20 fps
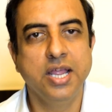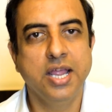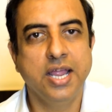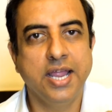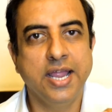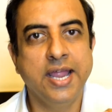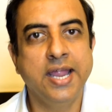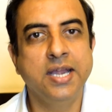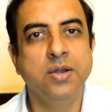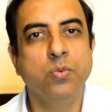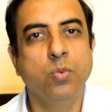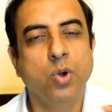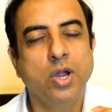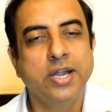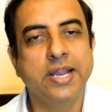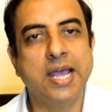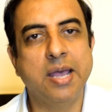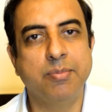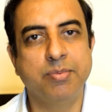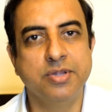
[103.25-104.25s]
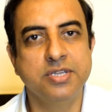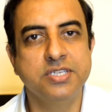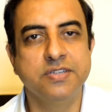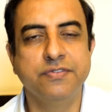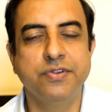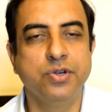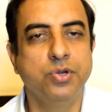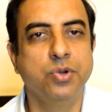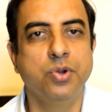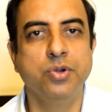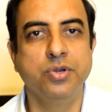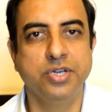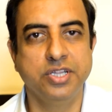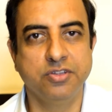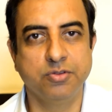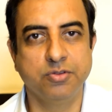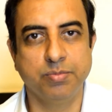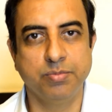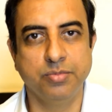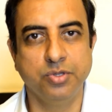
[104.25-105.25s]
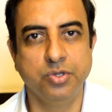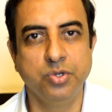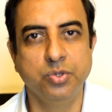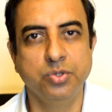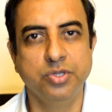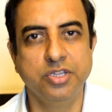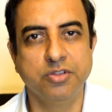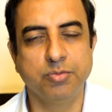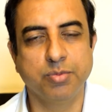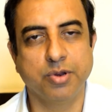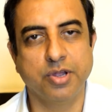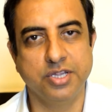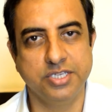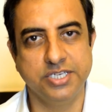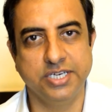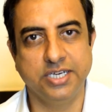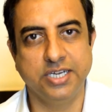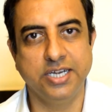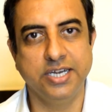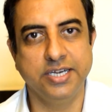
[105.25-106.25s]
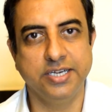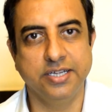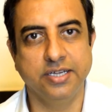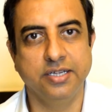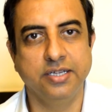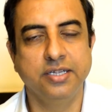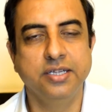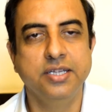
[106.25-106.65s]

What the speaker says: And what happens if you don't do this project later?